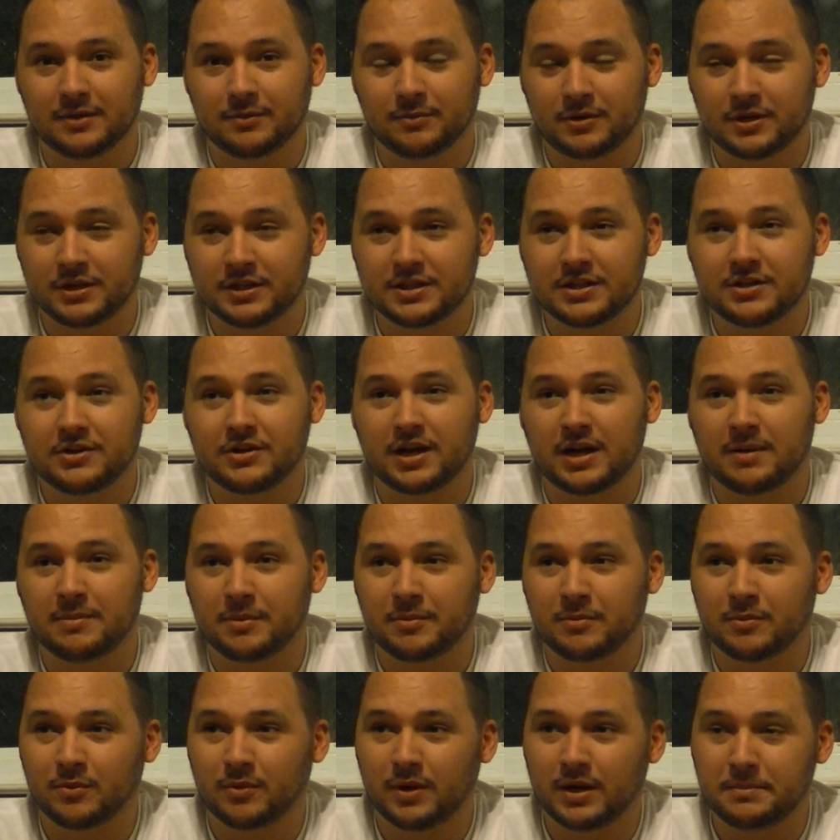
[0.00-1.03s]
Considering I
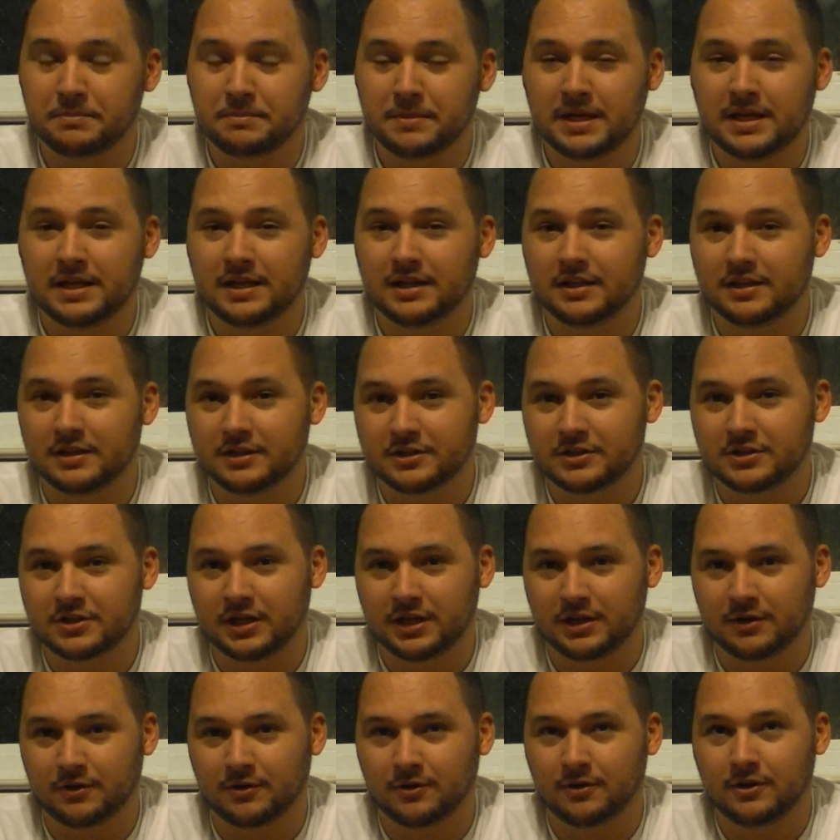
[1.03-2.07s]
remember when I made this
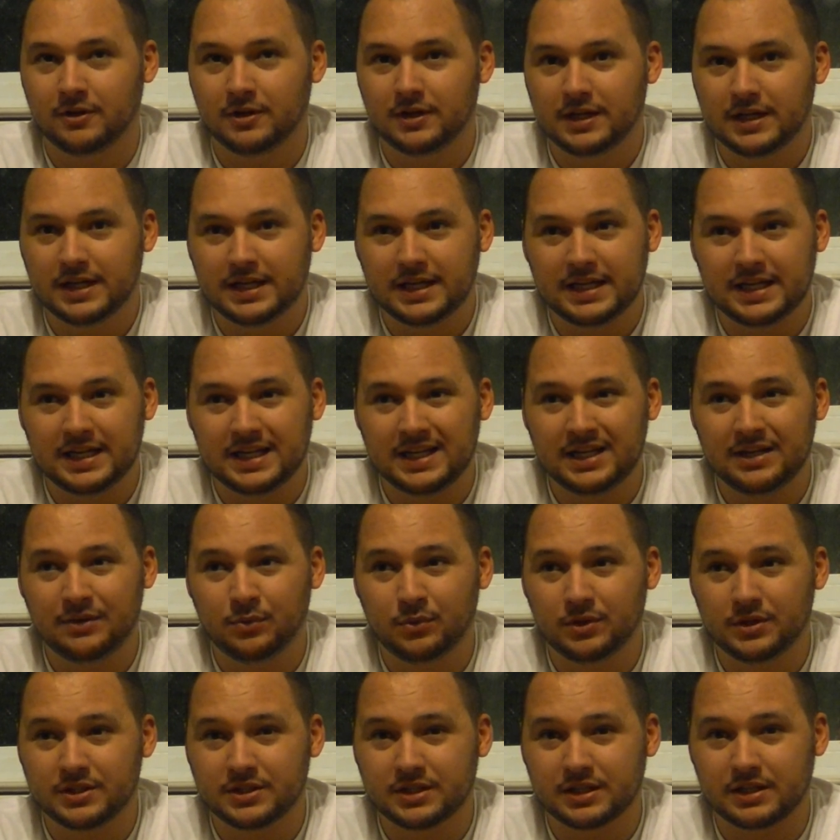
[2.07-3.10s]
channel, he
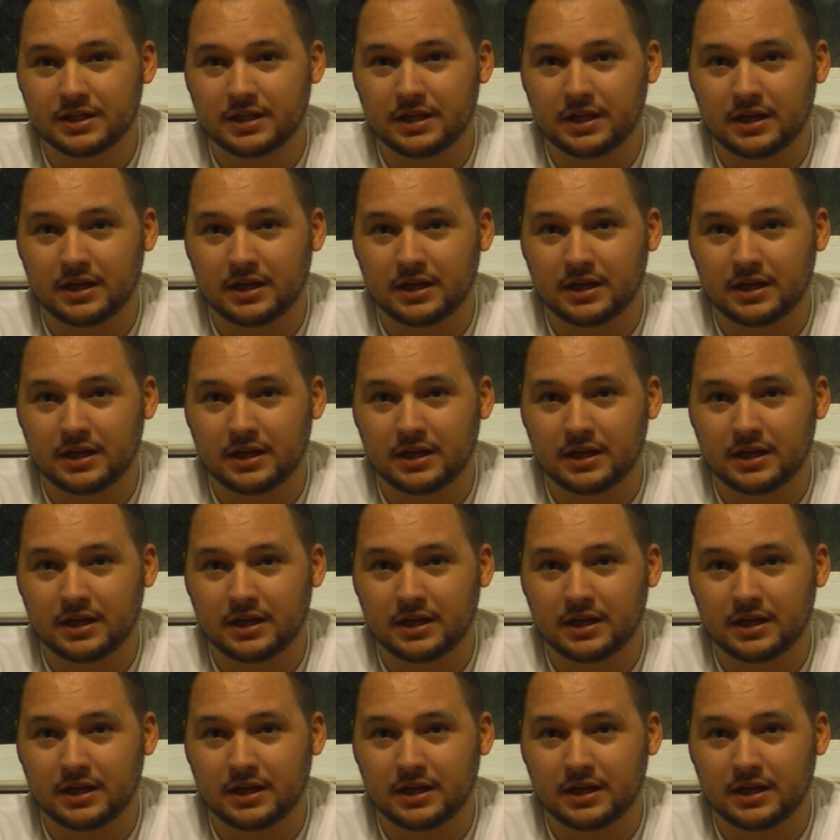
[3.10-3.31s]
was